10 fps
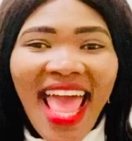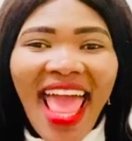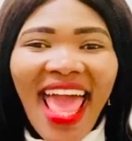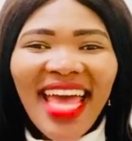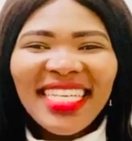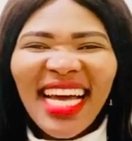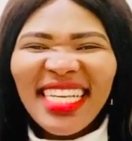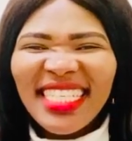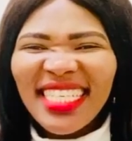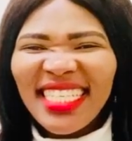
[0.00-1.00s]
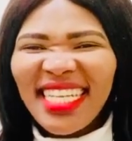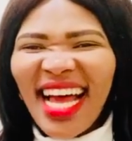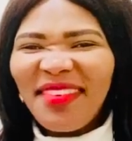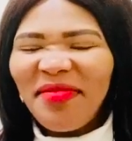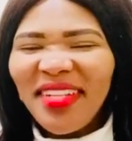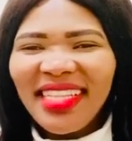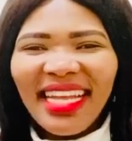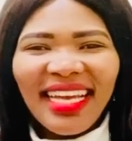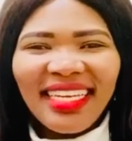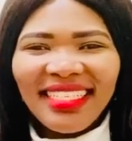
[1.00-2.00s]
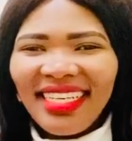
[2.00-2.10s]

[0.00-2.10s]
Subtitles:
And I felt like